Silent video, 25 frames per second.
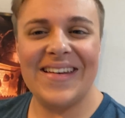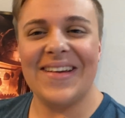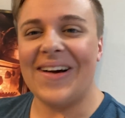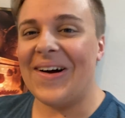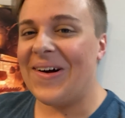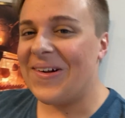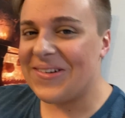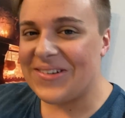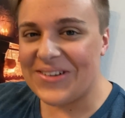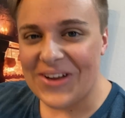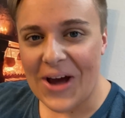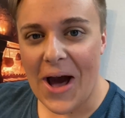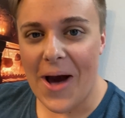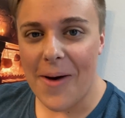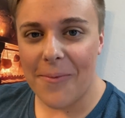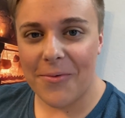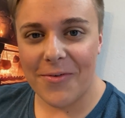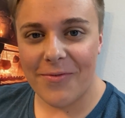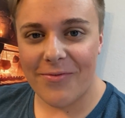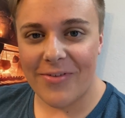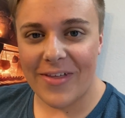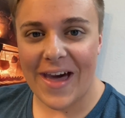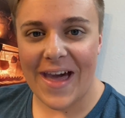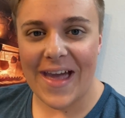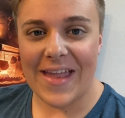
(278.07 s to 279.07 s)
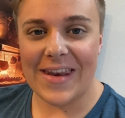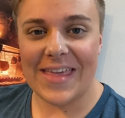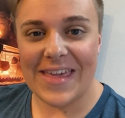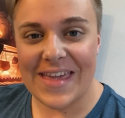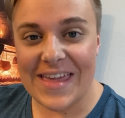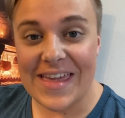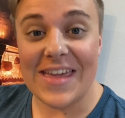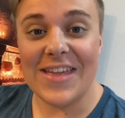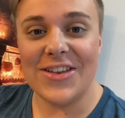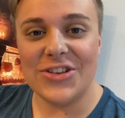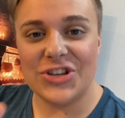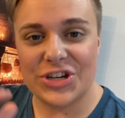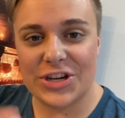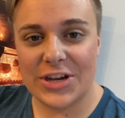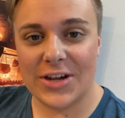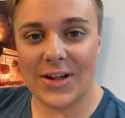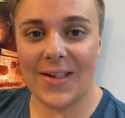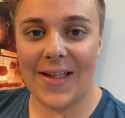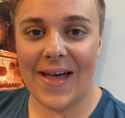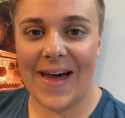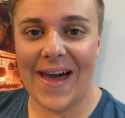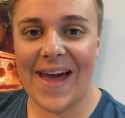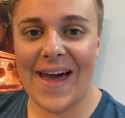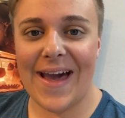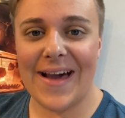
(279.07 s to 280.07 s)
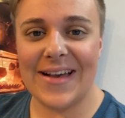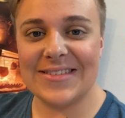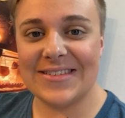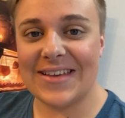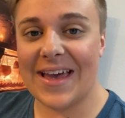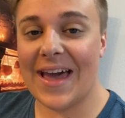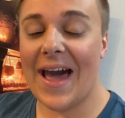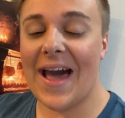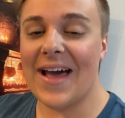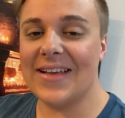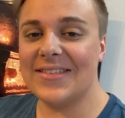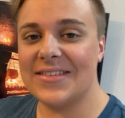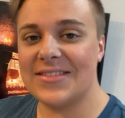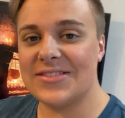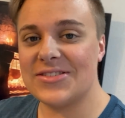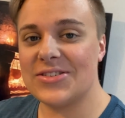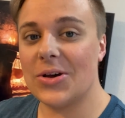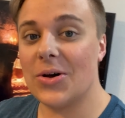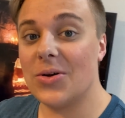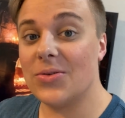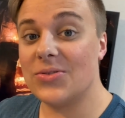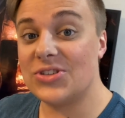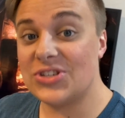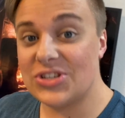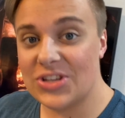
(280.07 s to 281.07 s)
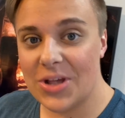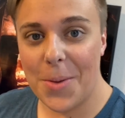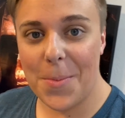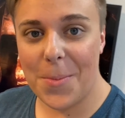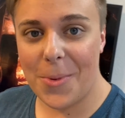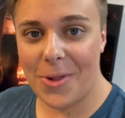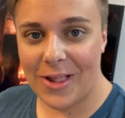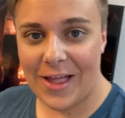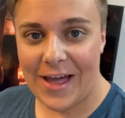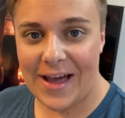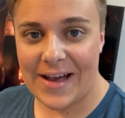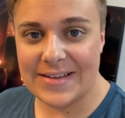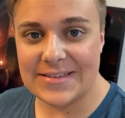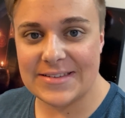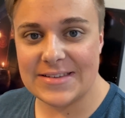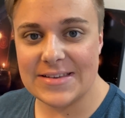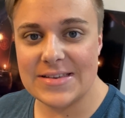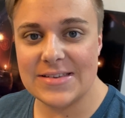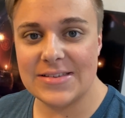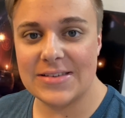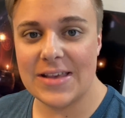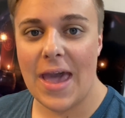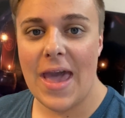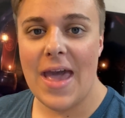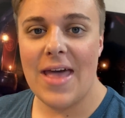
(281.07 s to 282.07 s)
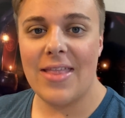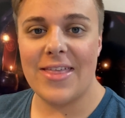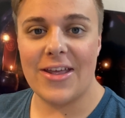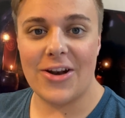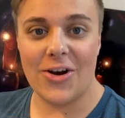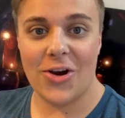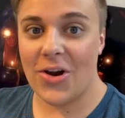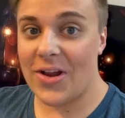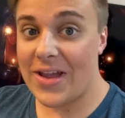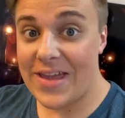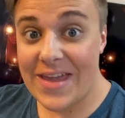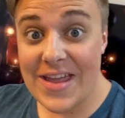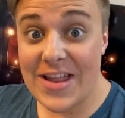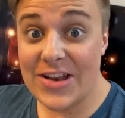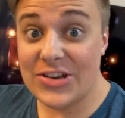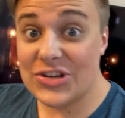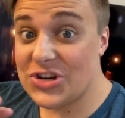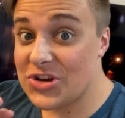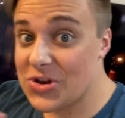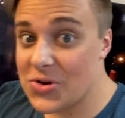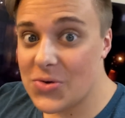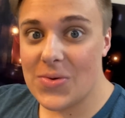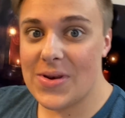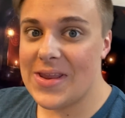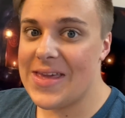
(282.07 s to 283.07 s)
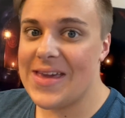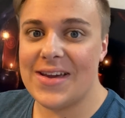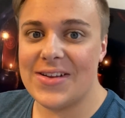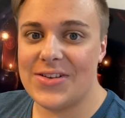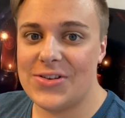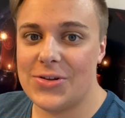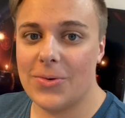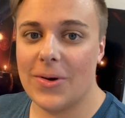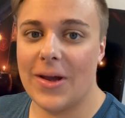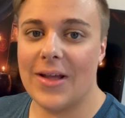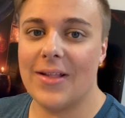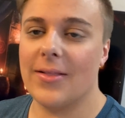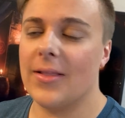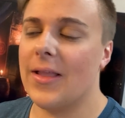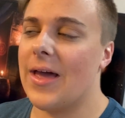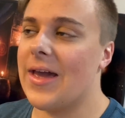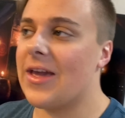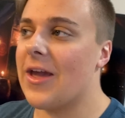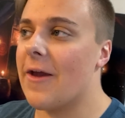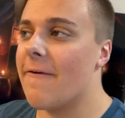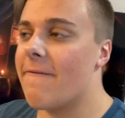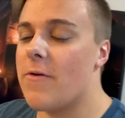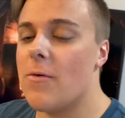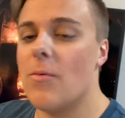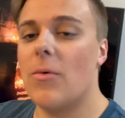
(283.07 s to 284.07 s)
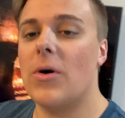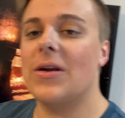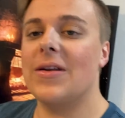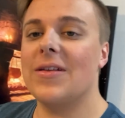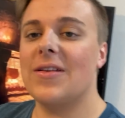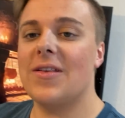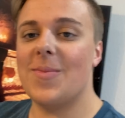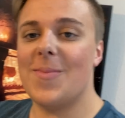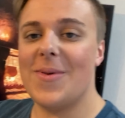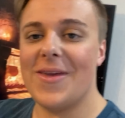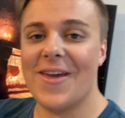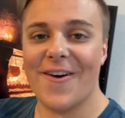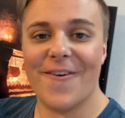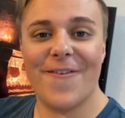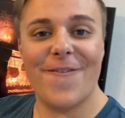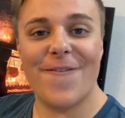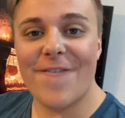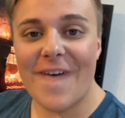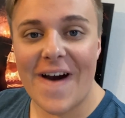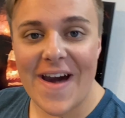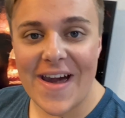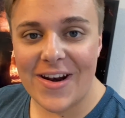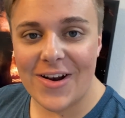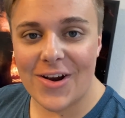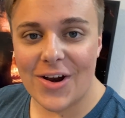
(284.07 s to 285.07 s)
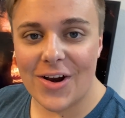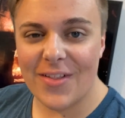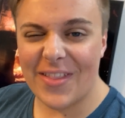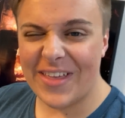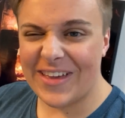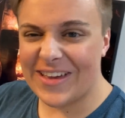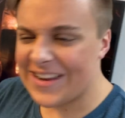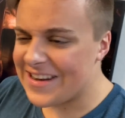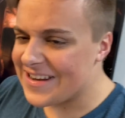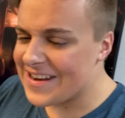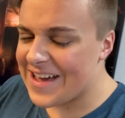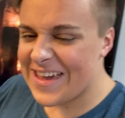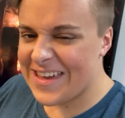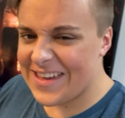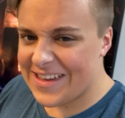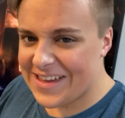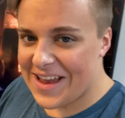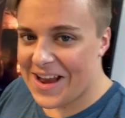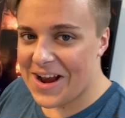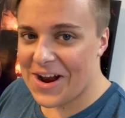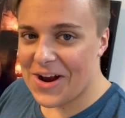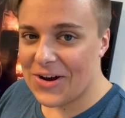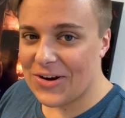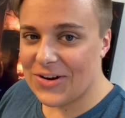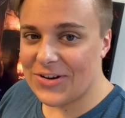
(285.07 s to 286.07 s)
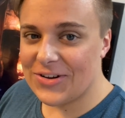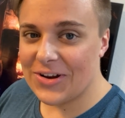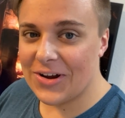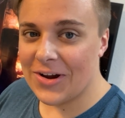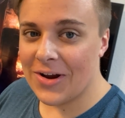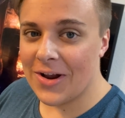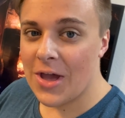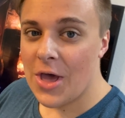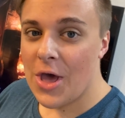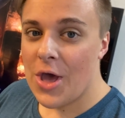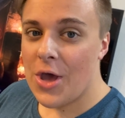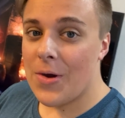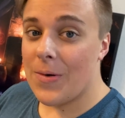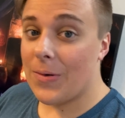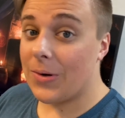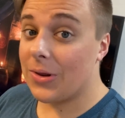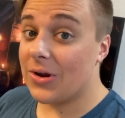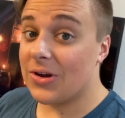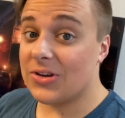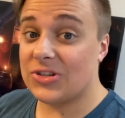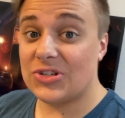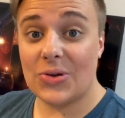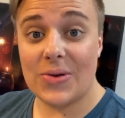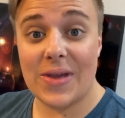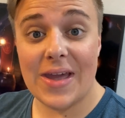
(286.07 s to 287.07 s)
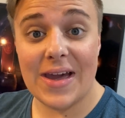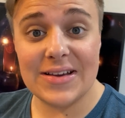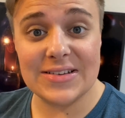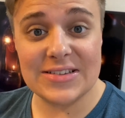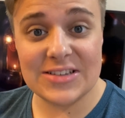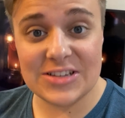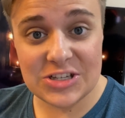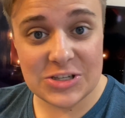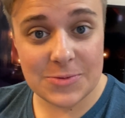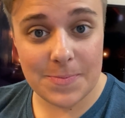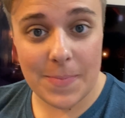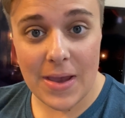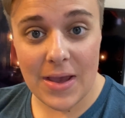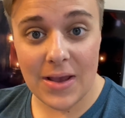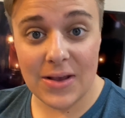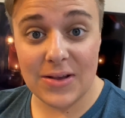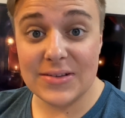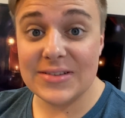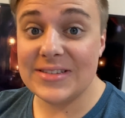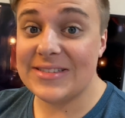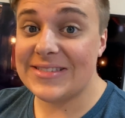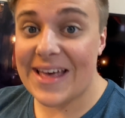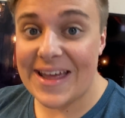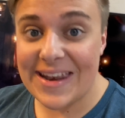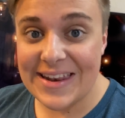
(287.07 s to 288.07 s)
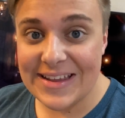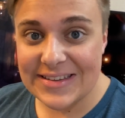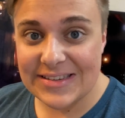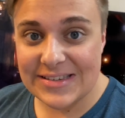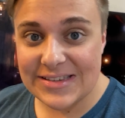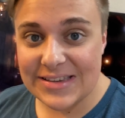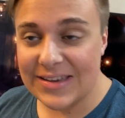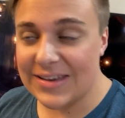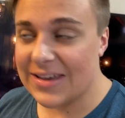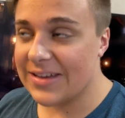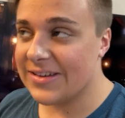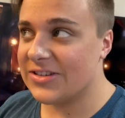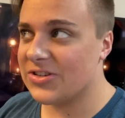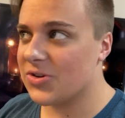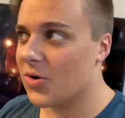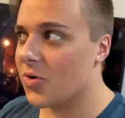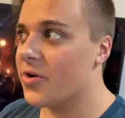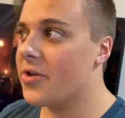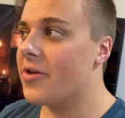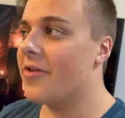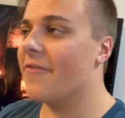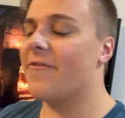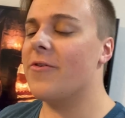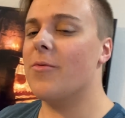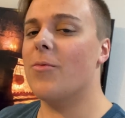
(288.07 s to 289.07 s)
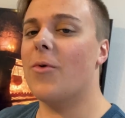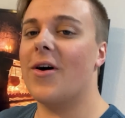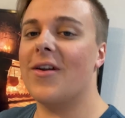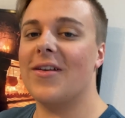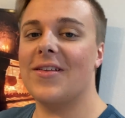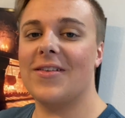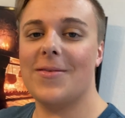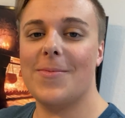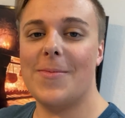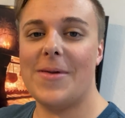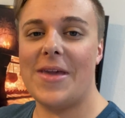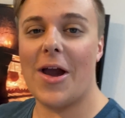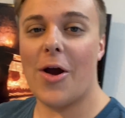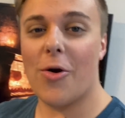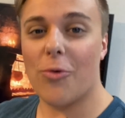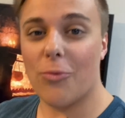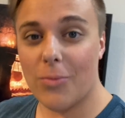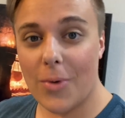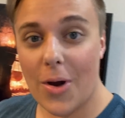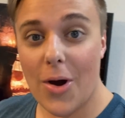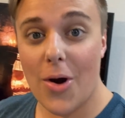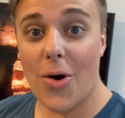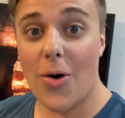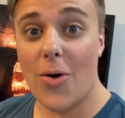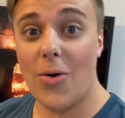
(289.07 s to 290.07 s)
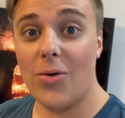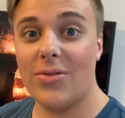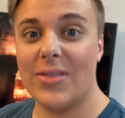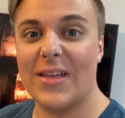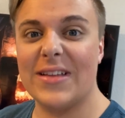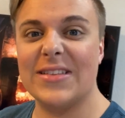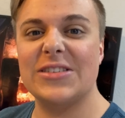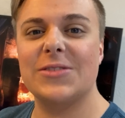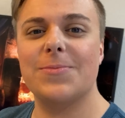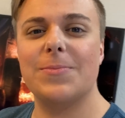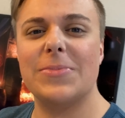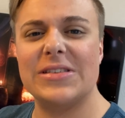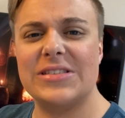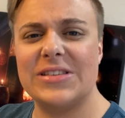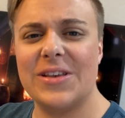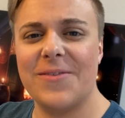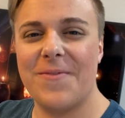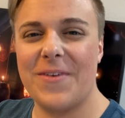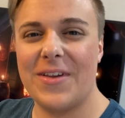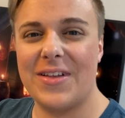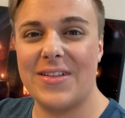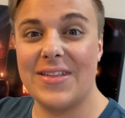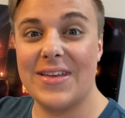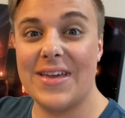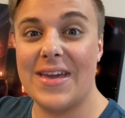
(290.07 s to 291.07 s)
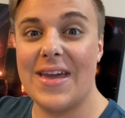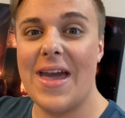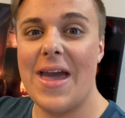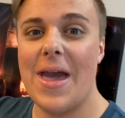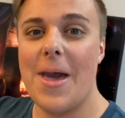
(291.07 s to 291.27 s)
on top of that, each class has its own subclasses that are each unique to it. Like if you wanted to be a fighter, like a knight character who could also cast spells, that exist. Or if you wanted to be a rogue that's specifically